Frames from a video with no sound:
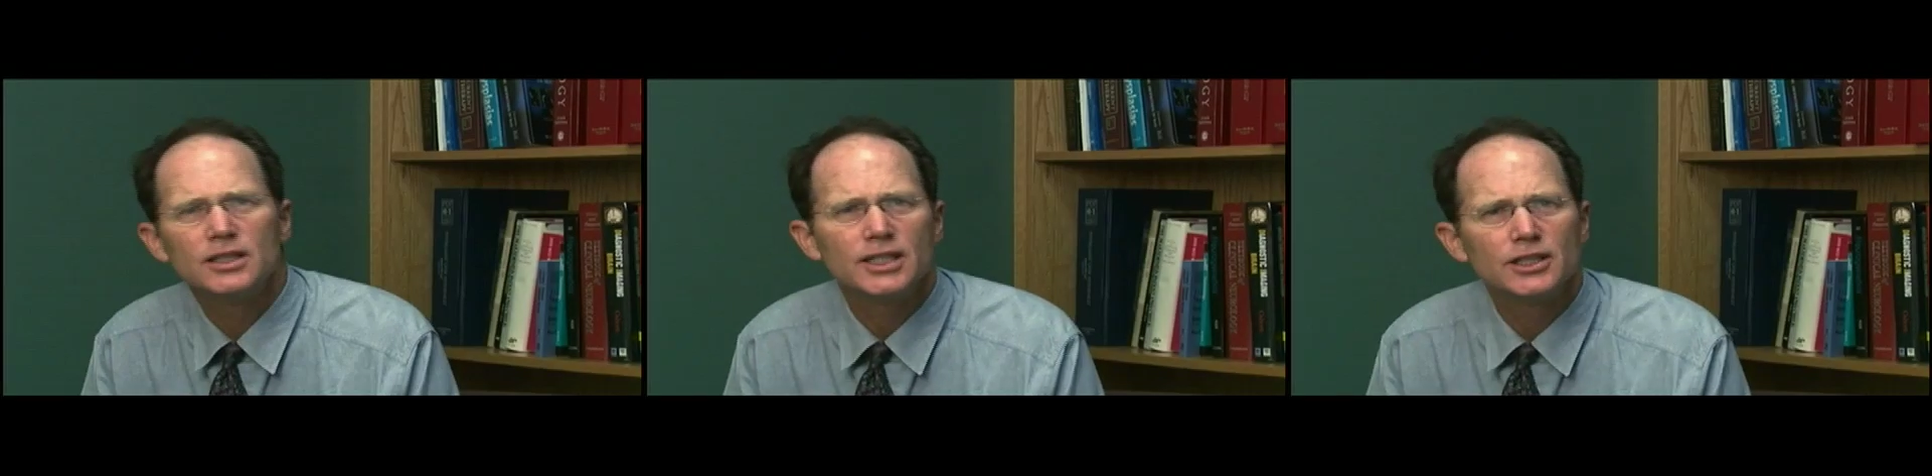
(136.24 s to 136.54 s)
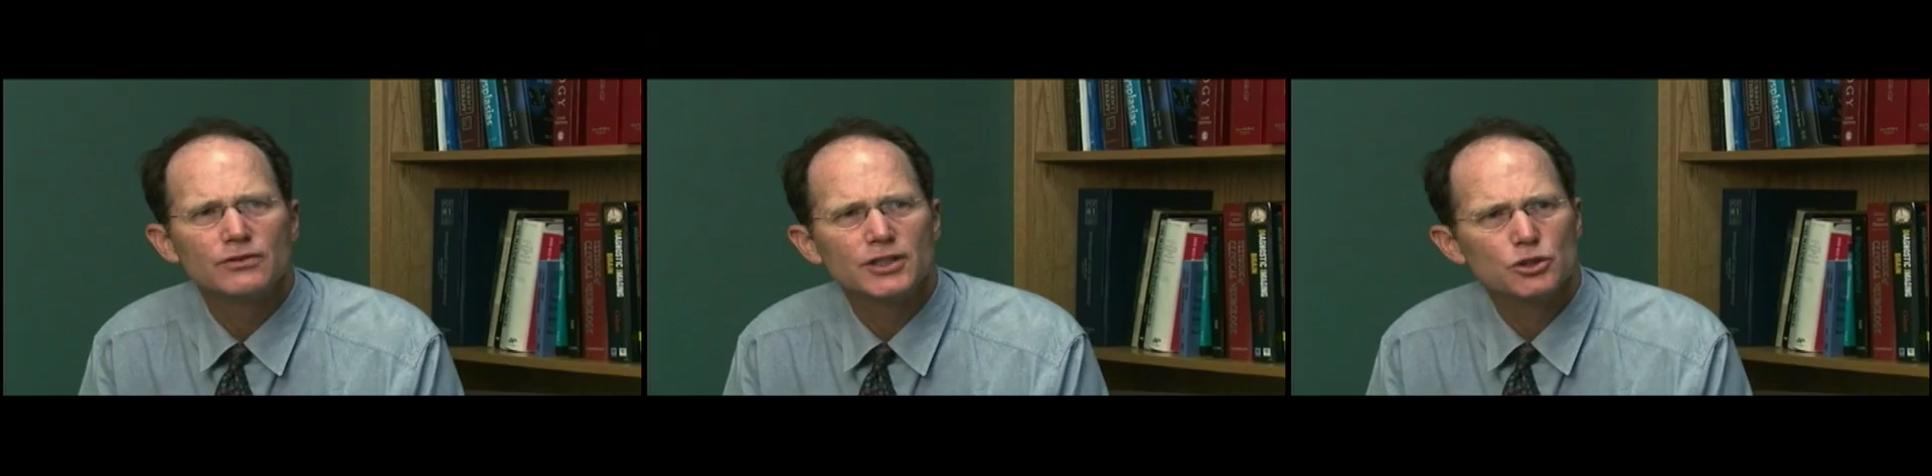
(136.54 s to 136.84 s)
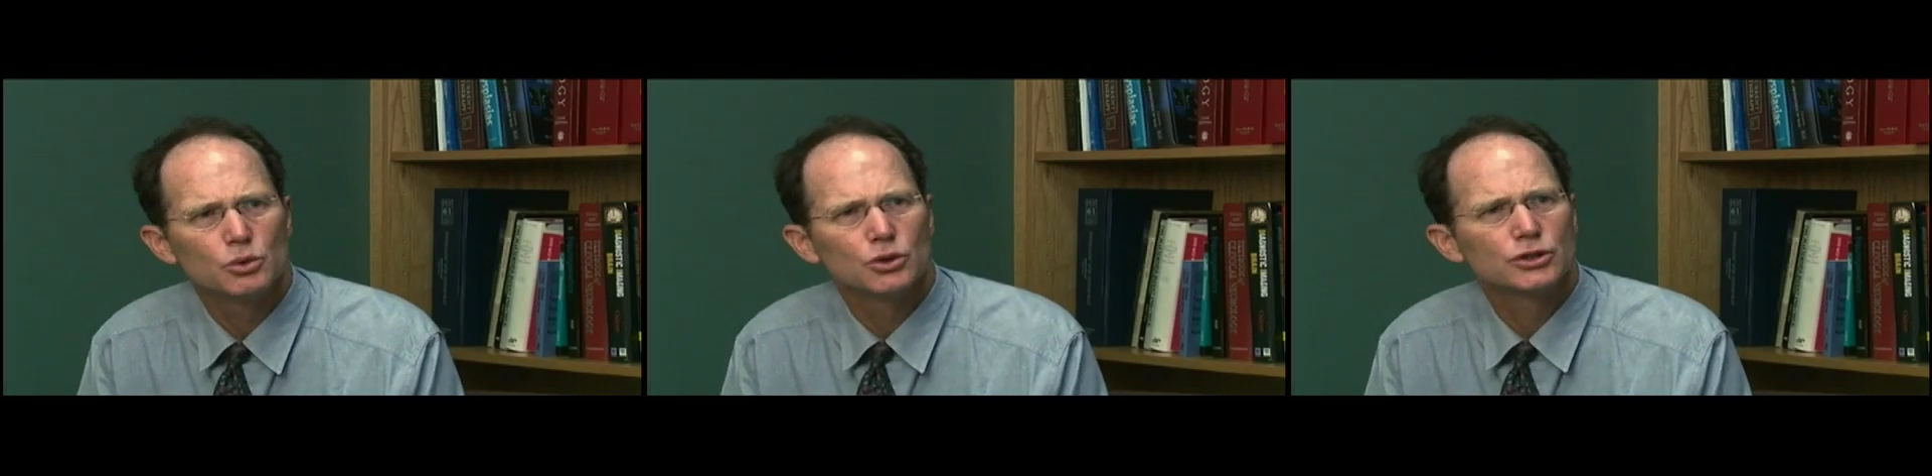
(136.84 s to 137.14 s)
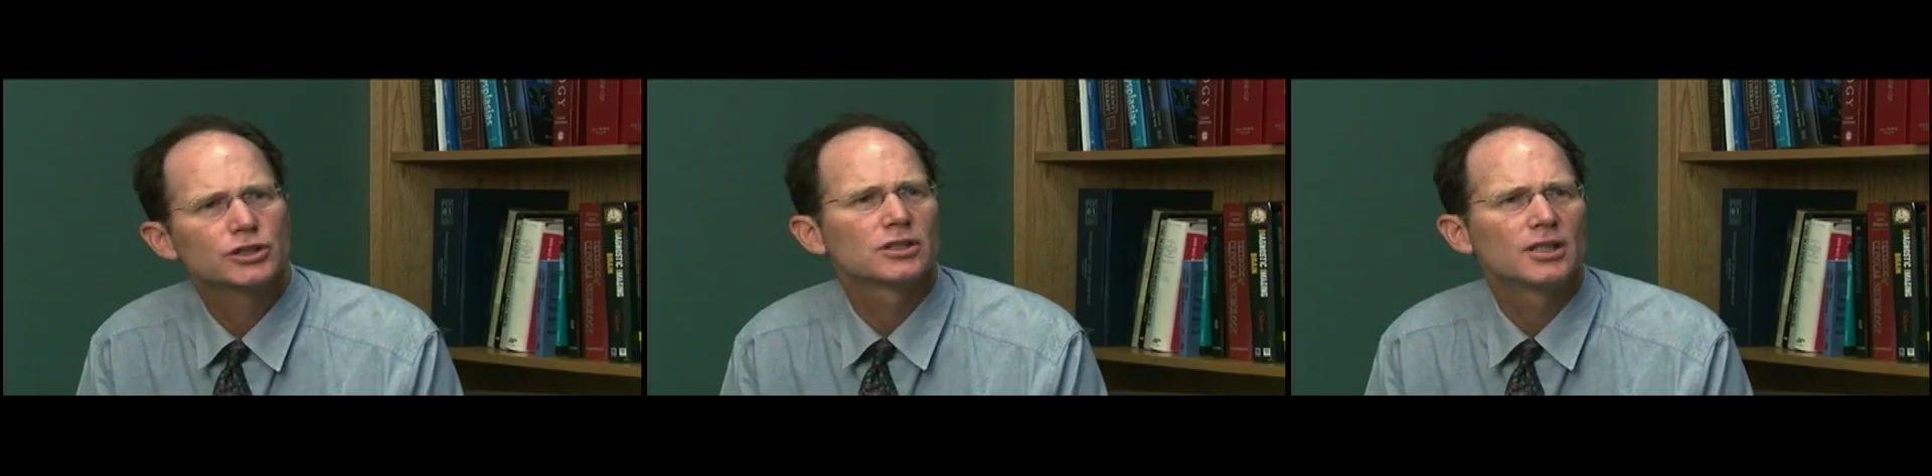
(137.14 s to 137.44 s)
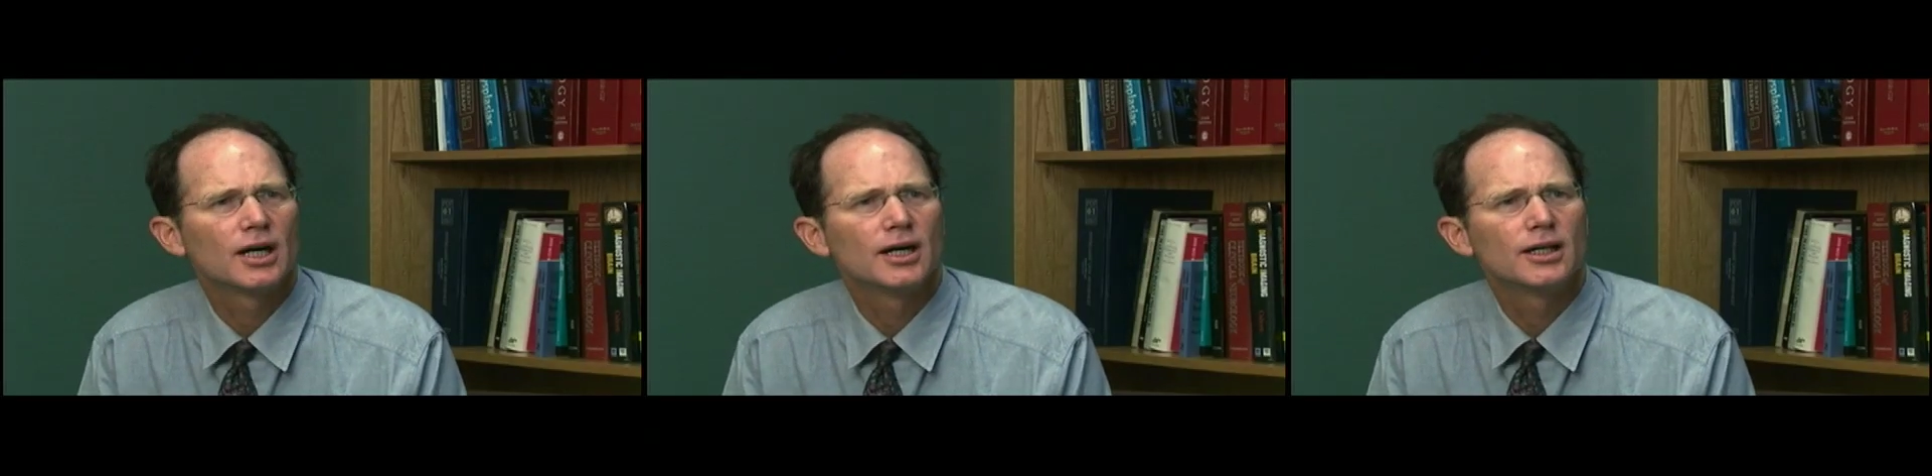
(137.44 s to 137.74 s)
individuals
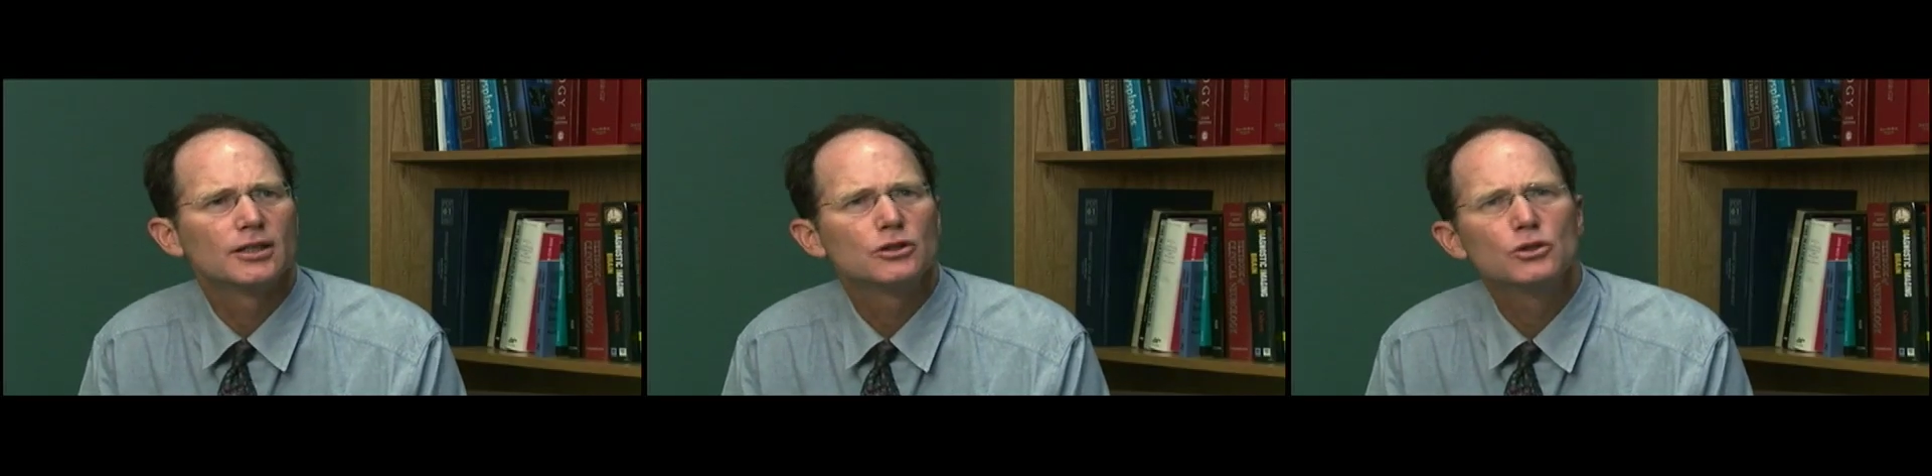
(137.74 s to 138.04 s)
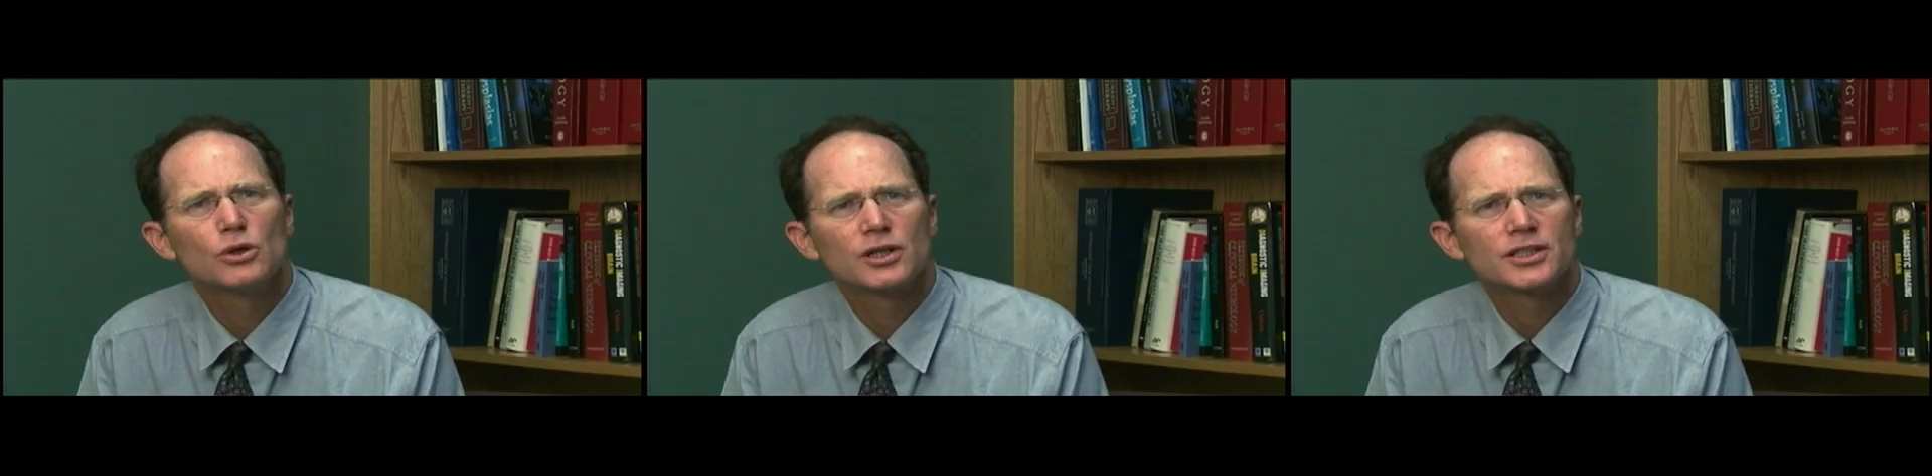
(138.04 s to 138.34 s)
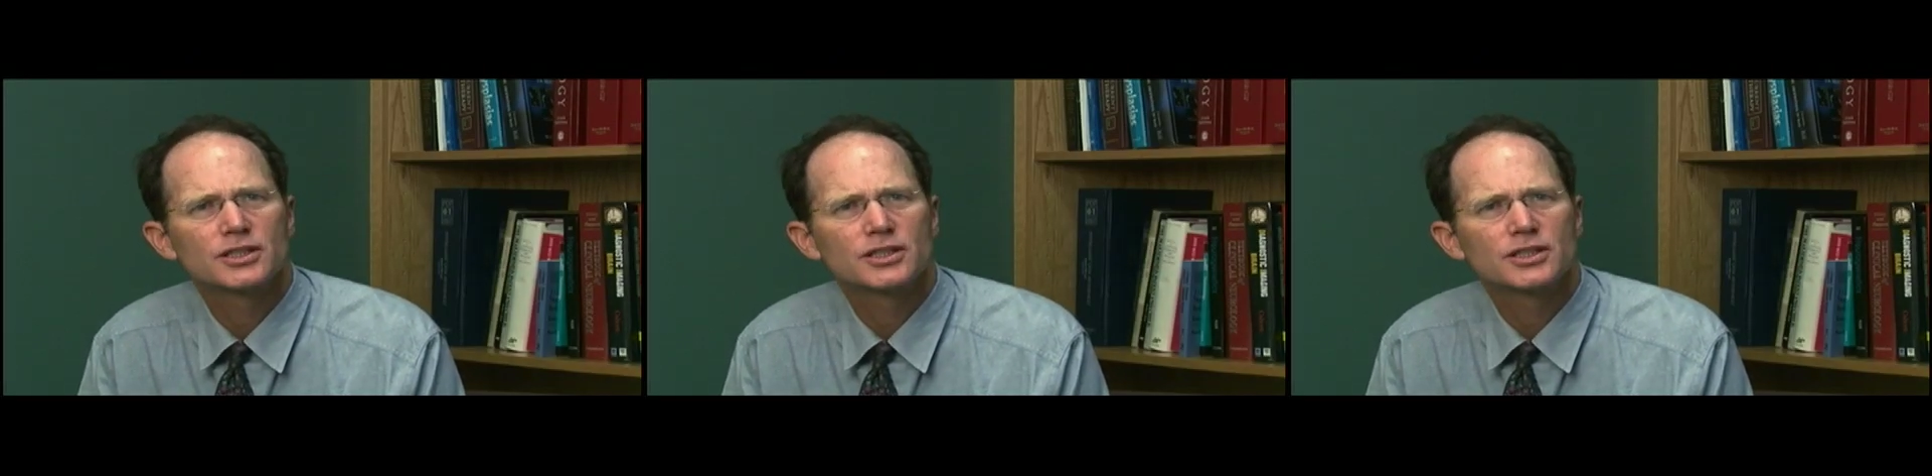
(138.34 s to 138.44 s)
who are at a